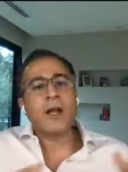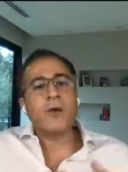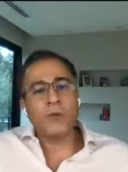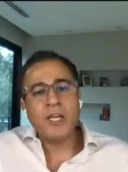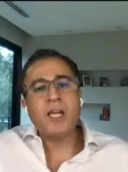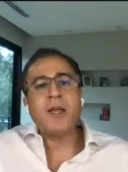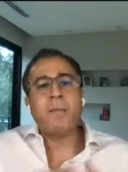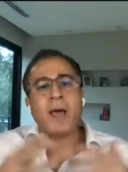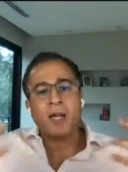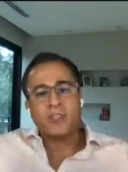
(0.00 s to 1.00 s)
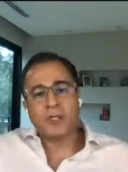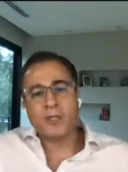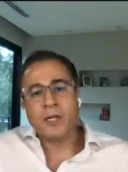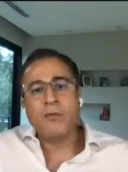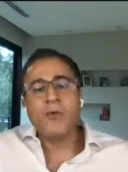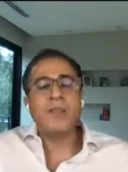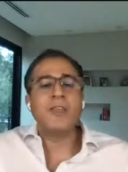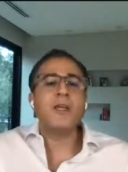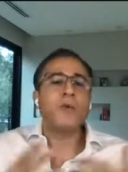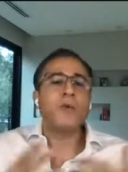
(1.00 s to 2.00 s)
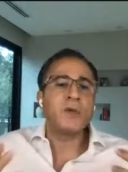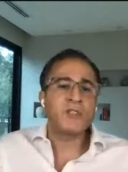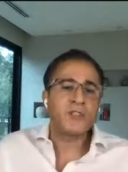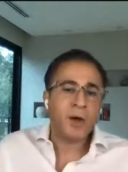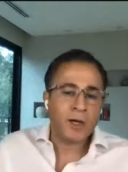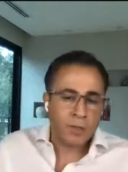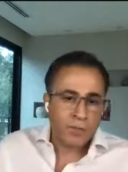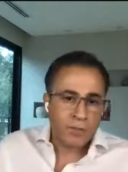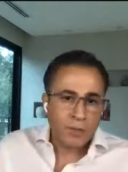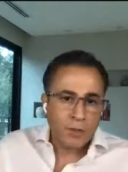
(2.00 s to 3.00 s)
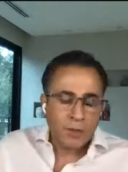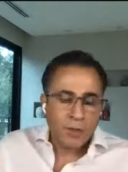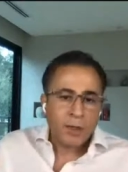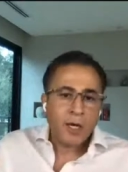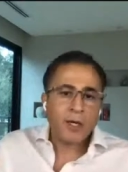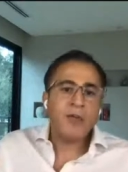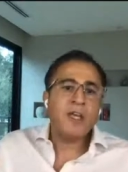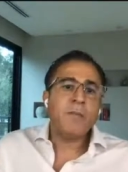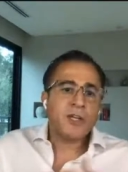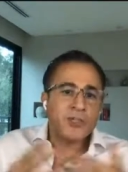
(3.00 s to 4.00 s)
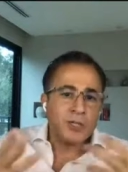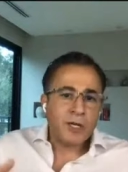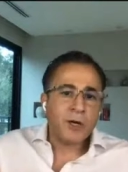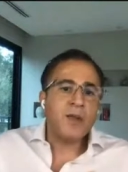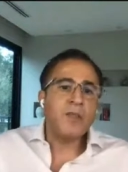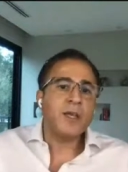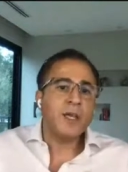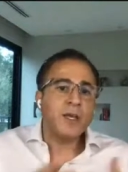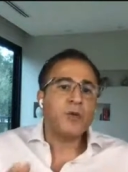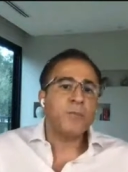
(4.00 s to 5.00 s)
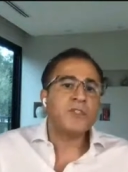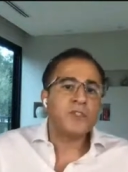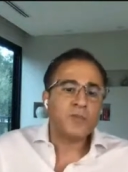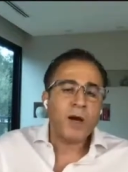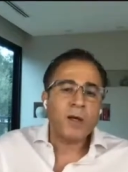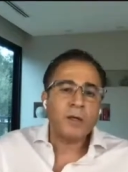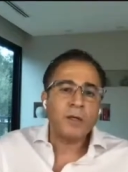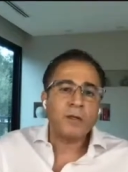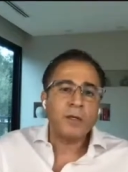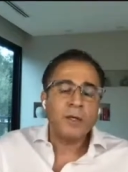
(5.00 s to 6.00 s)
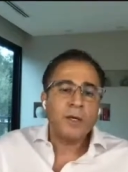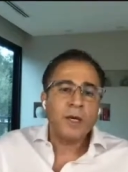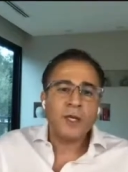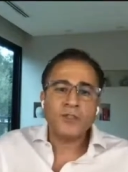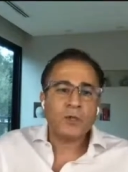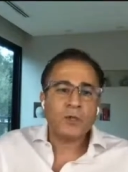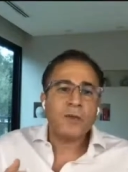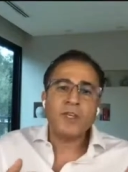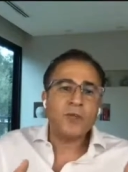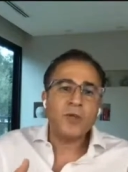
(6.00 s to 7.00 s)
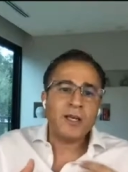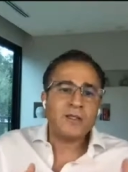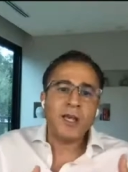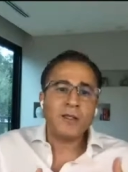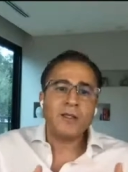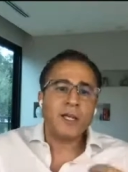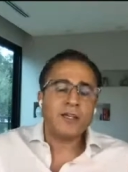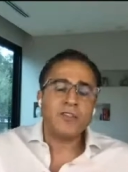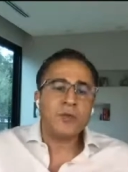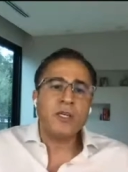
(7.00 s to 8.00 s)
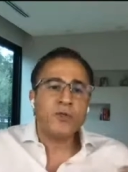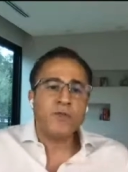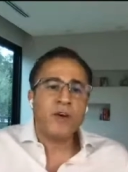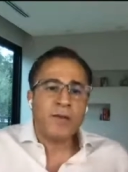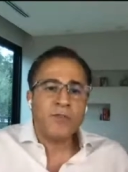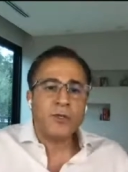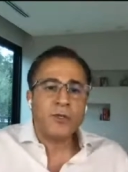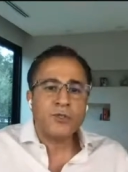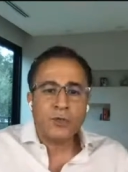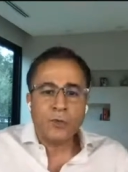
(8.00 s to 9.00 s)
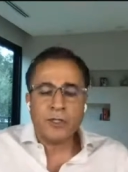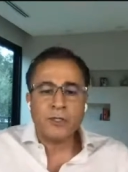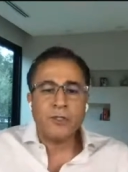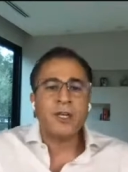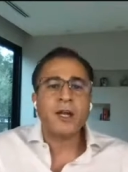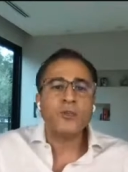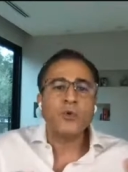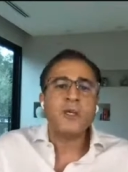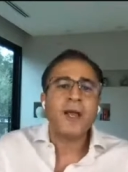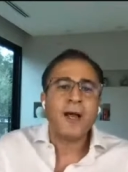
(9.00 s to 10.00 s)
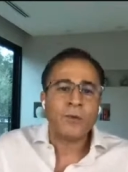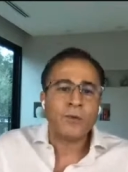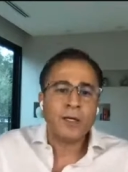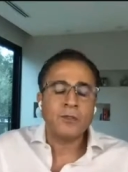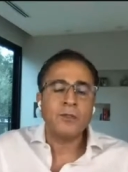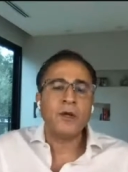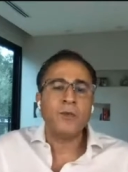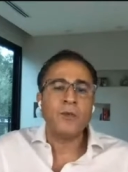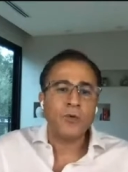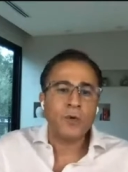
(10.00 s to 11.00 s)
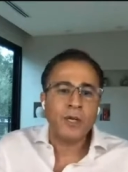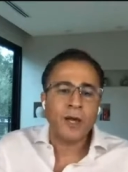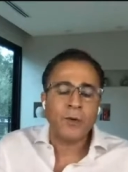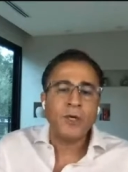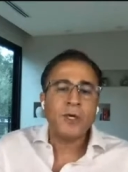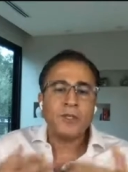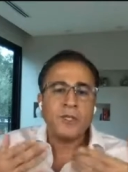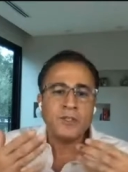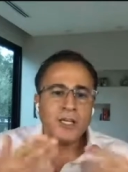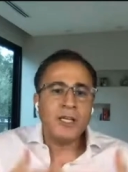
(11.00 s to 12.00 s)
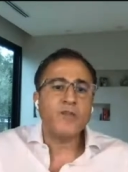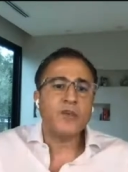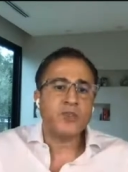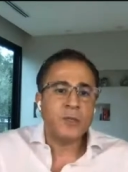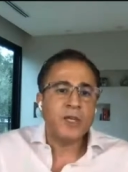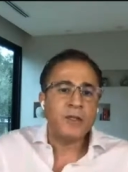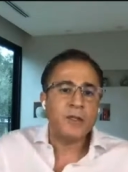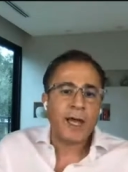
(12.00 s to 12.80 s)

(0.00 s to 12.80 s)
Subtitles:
Well, you got to reimagine and rethink your business model. And reimagining and rethinking your business model is not something you can take the next 3 to 5 years doing. You got to do it now, right? You got to redo it now. There's a need for speed in that.